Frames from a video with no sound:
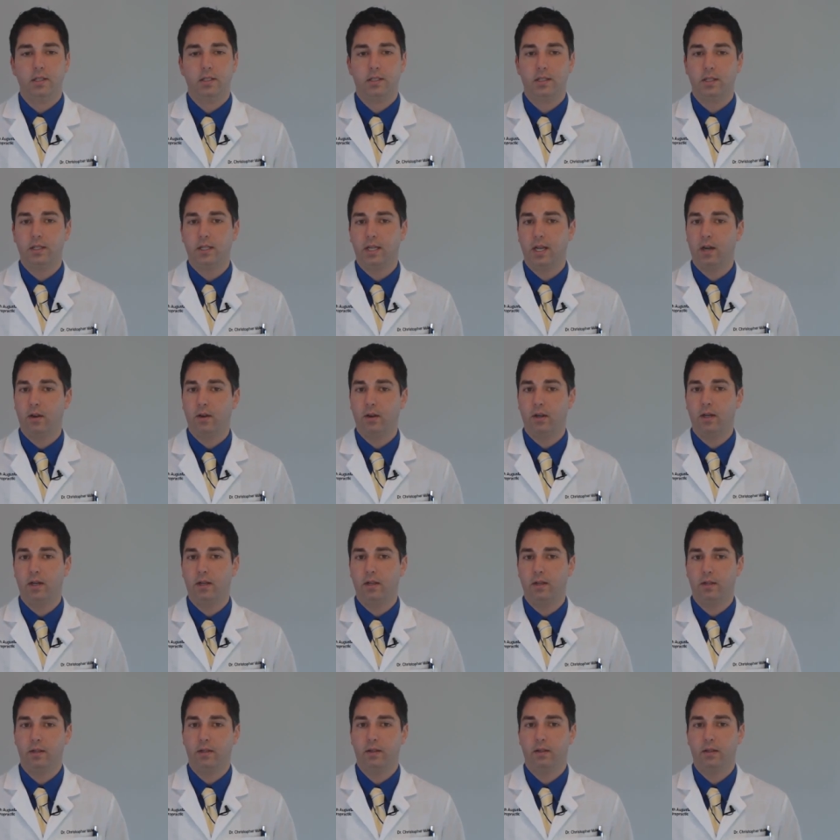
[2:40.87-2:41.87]
to the
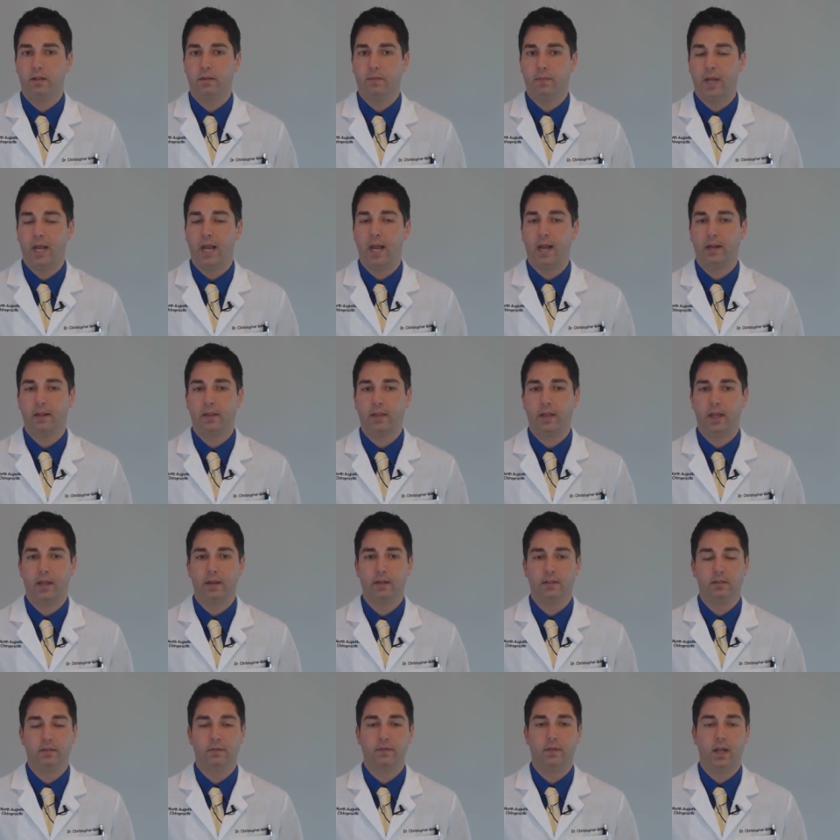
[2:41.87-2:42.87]
area in the back
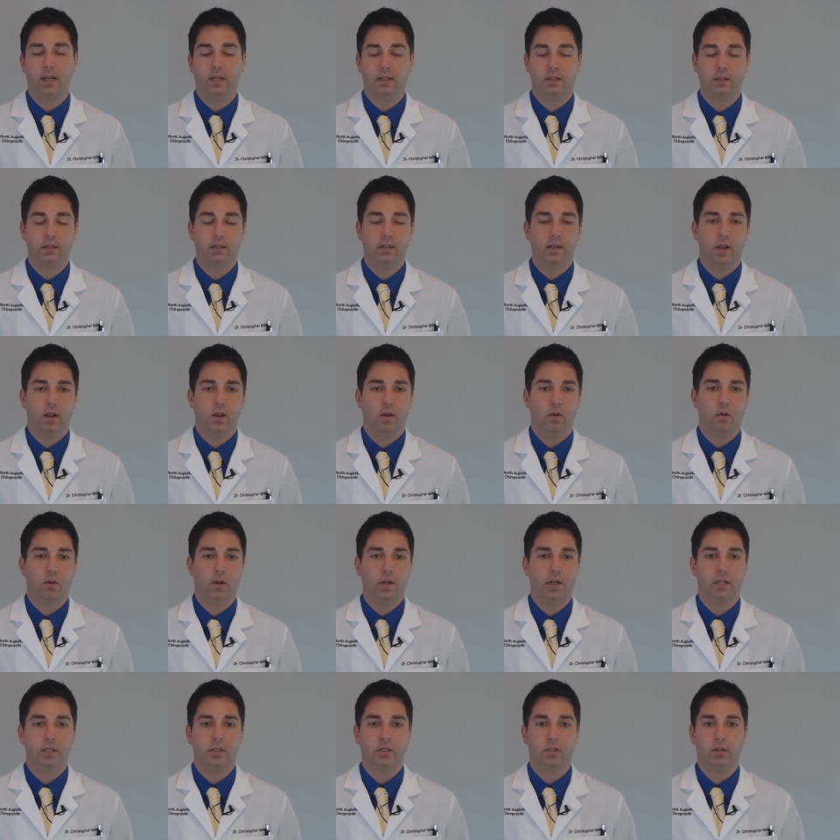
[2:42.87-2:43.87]
that is affected
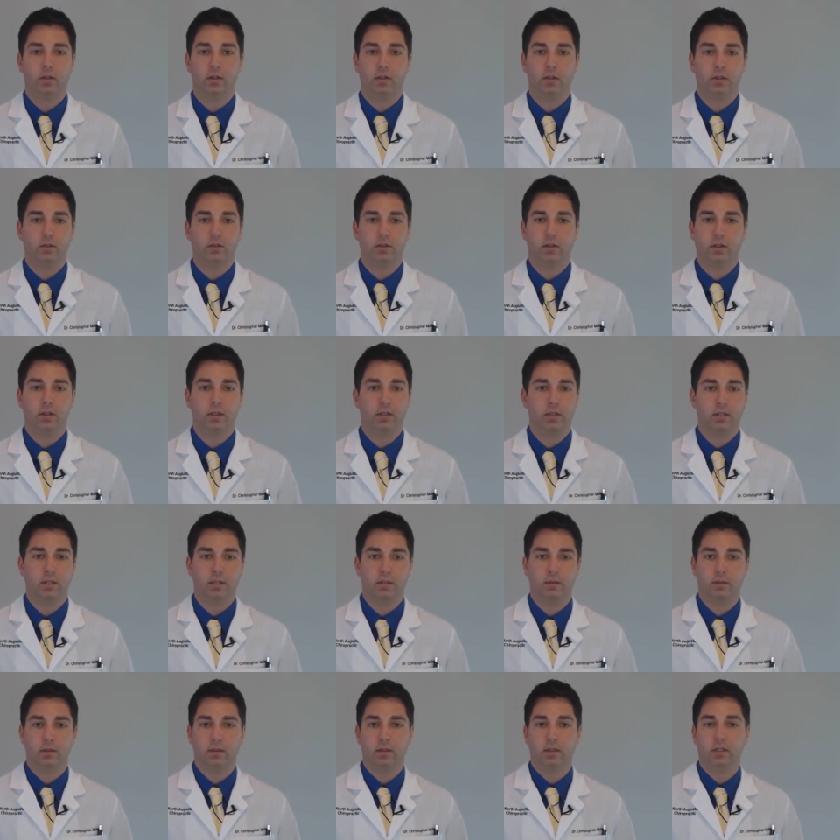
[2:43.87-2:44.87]
or injured due to the
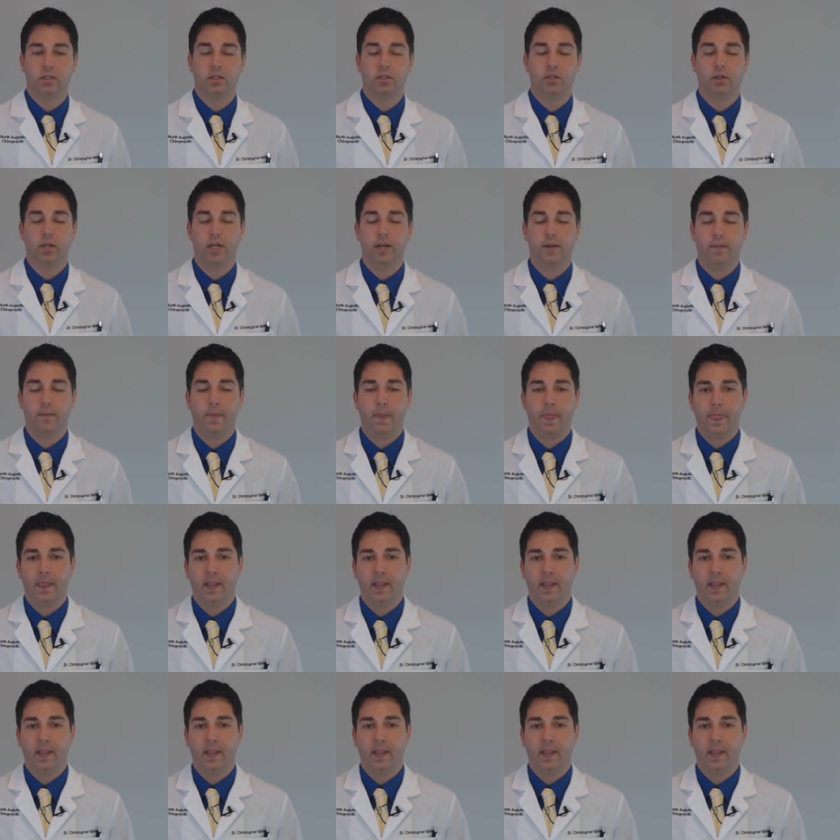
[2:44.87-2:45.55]
disc injury.